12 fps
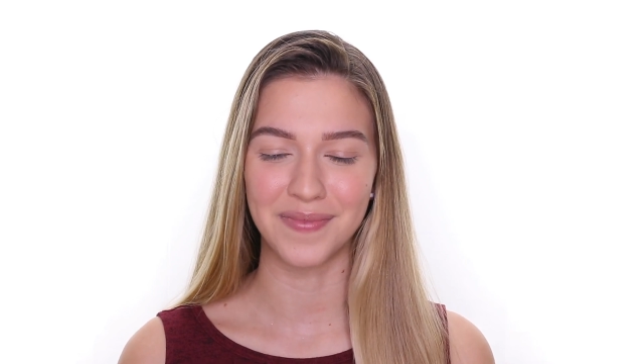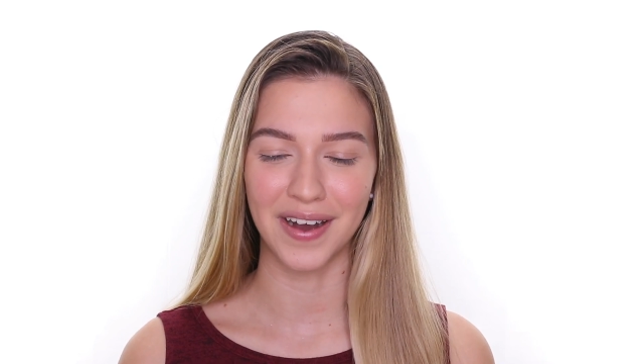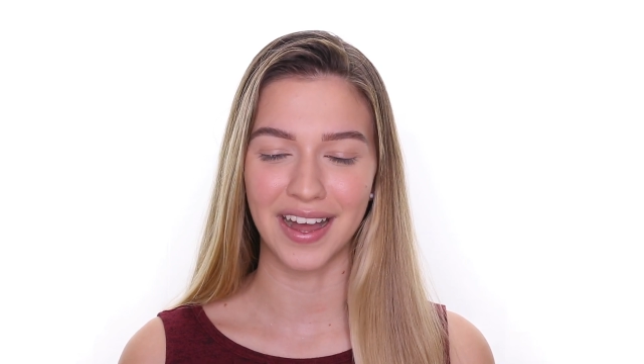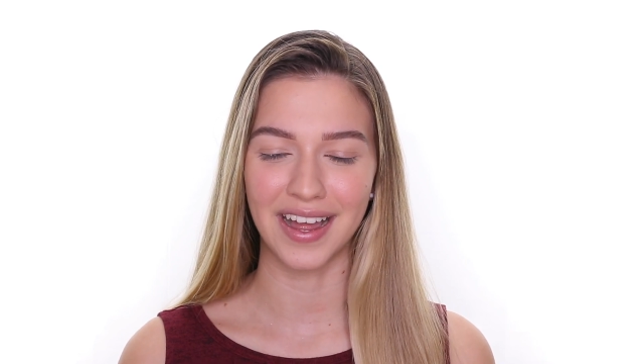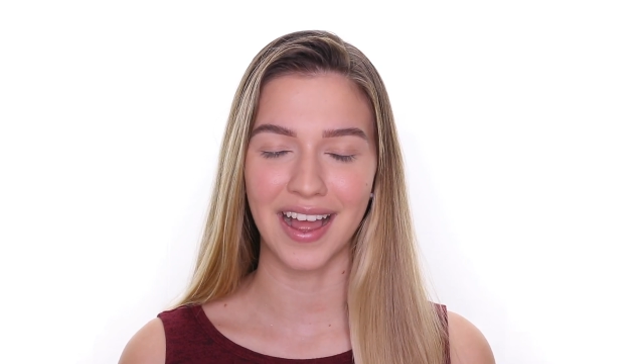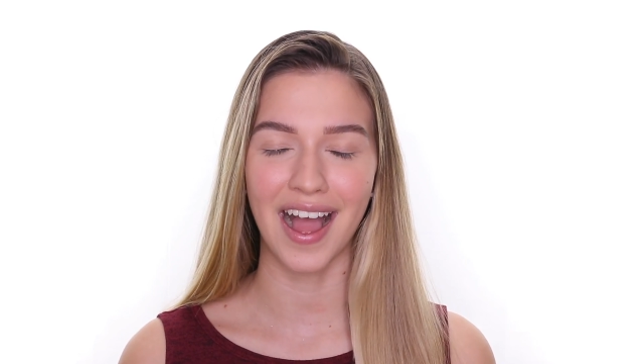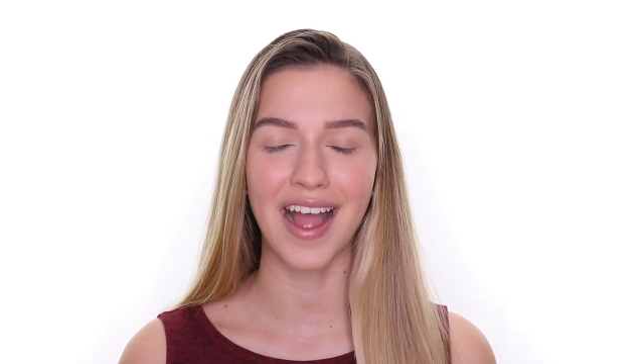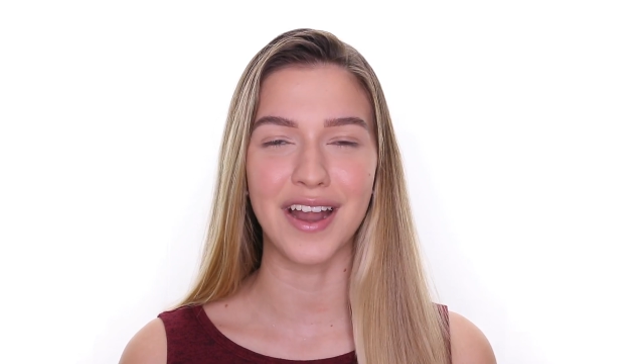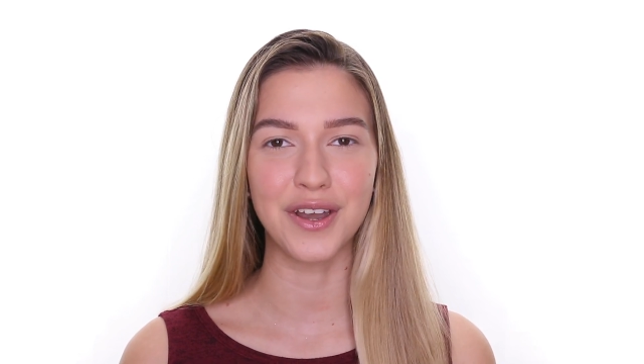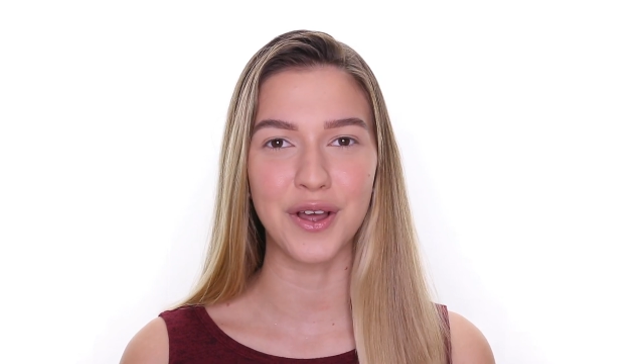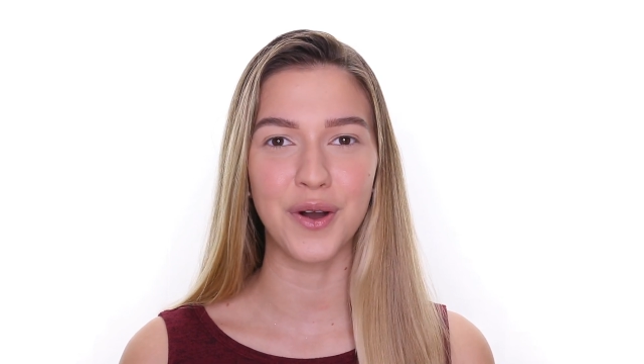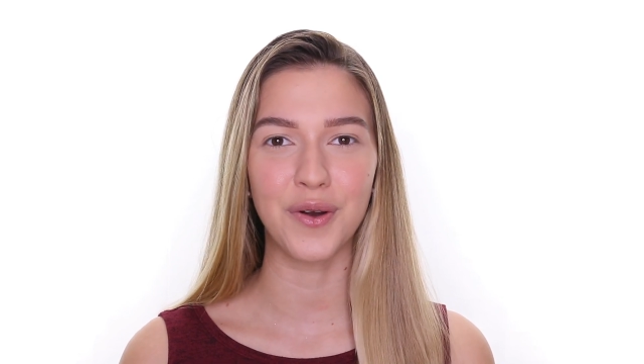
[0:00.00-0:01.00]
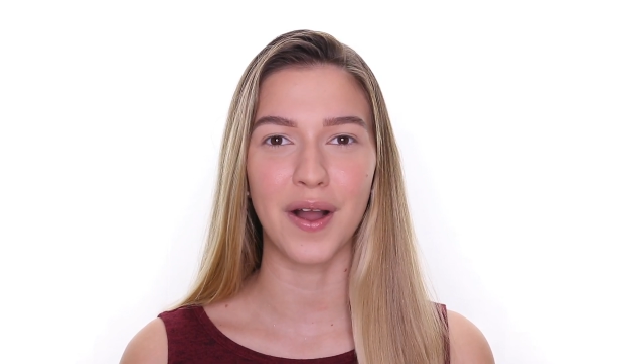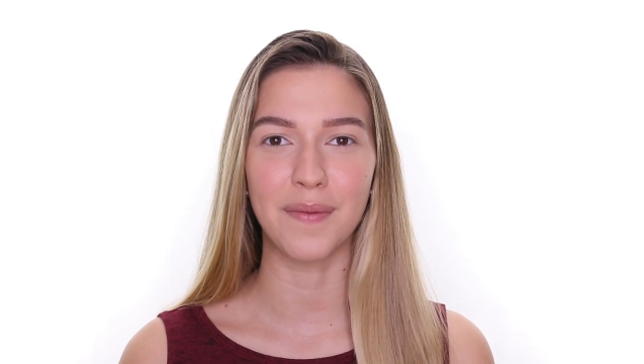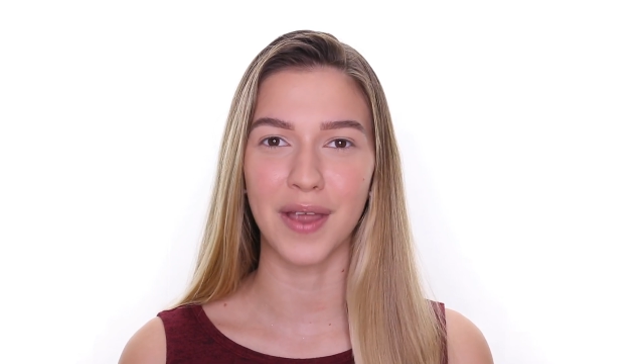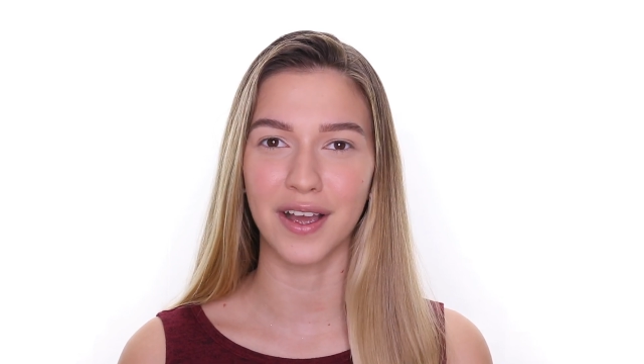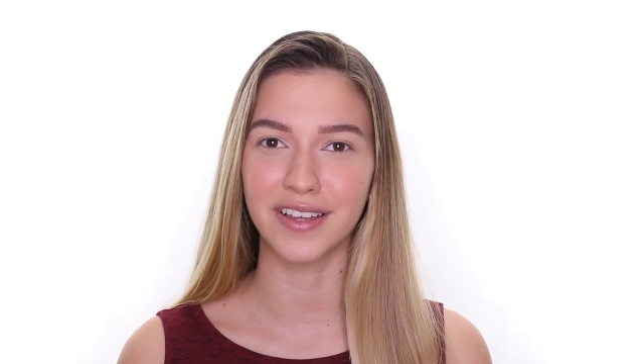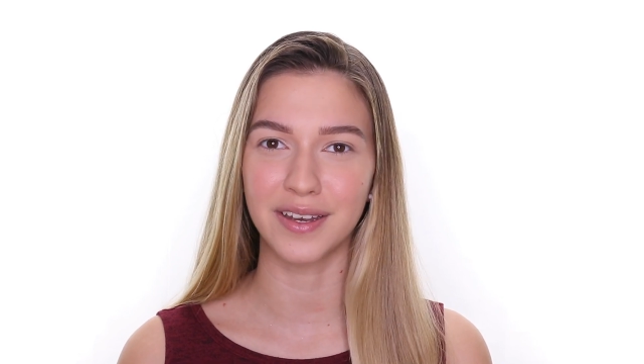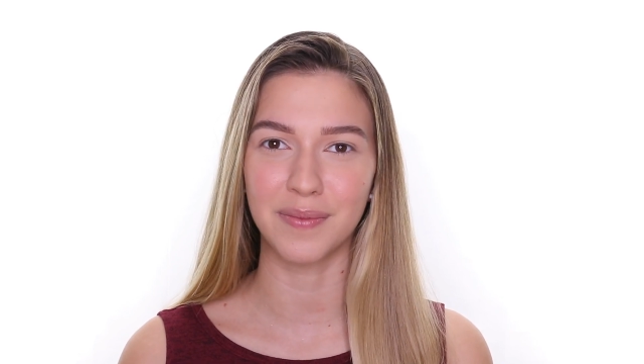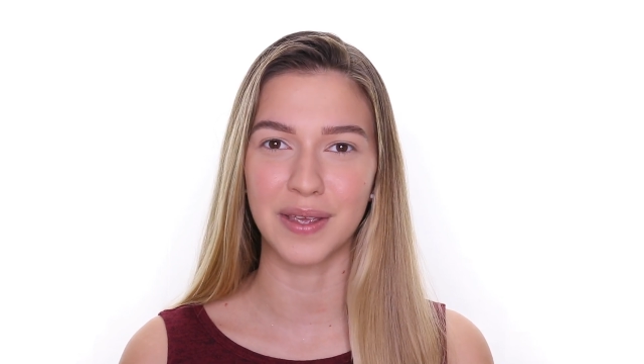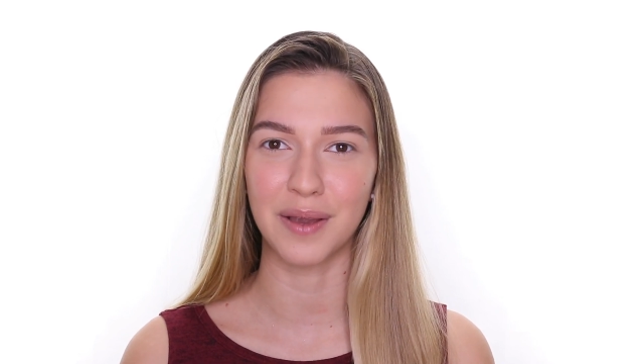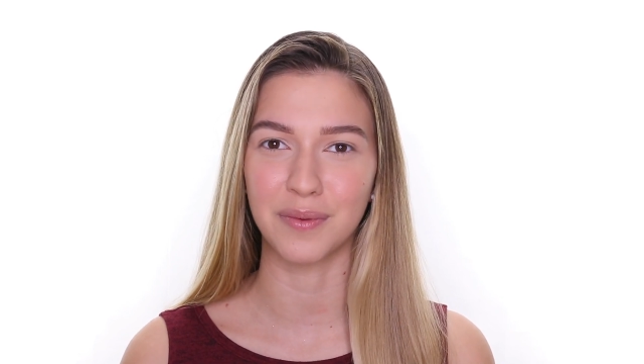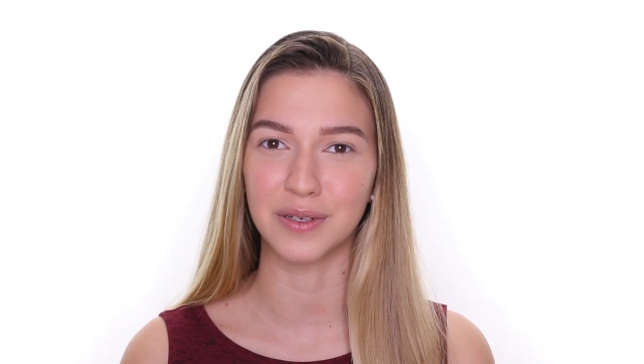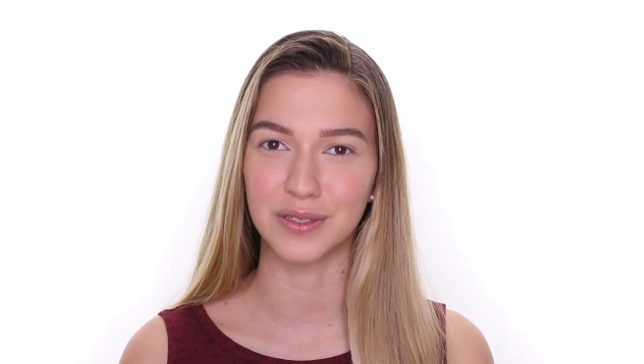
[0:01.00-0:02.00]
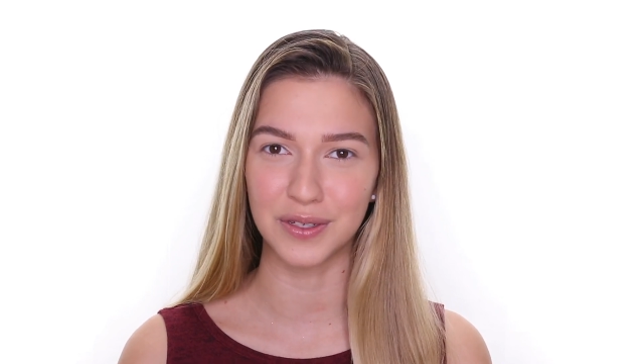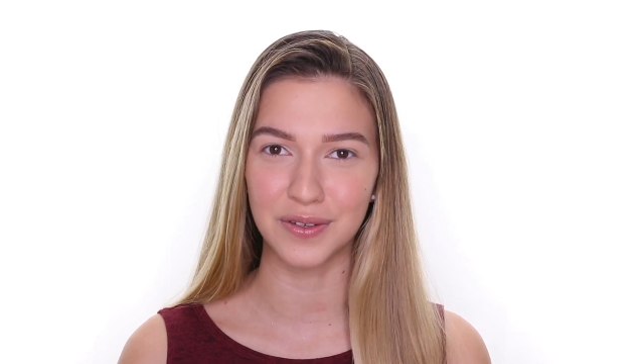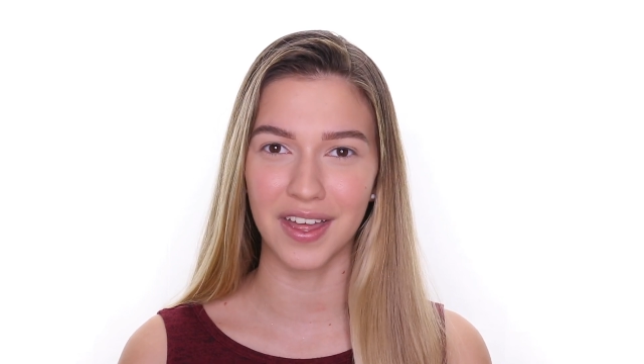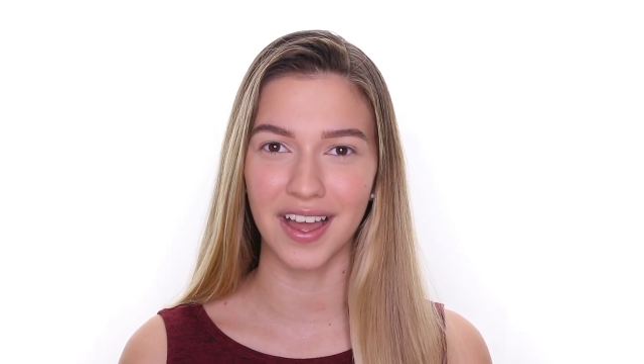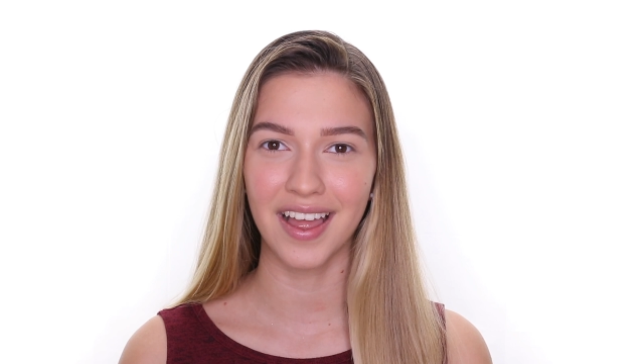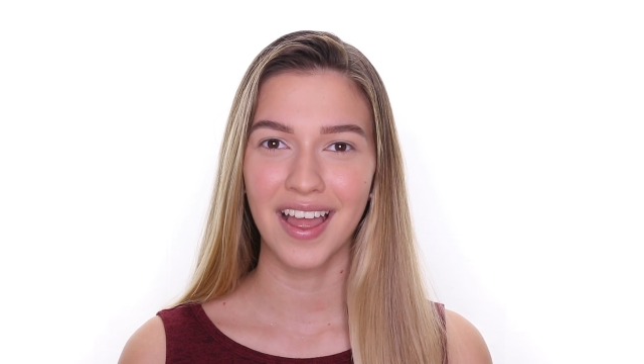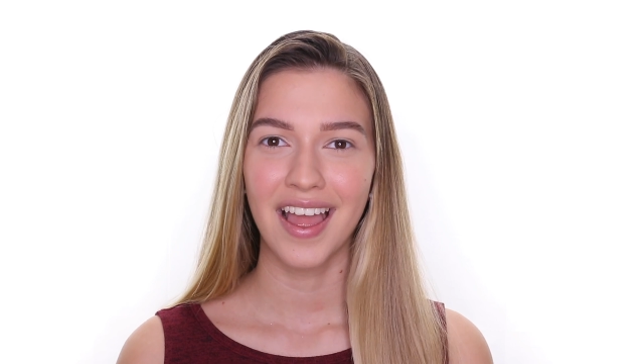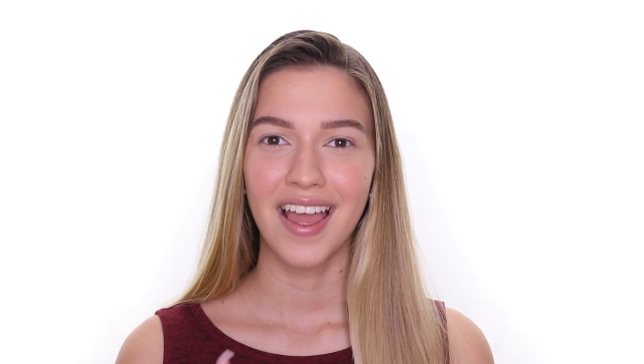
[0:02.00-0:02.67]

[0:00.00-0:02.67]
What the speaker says: but I know I'm not going to be able to do that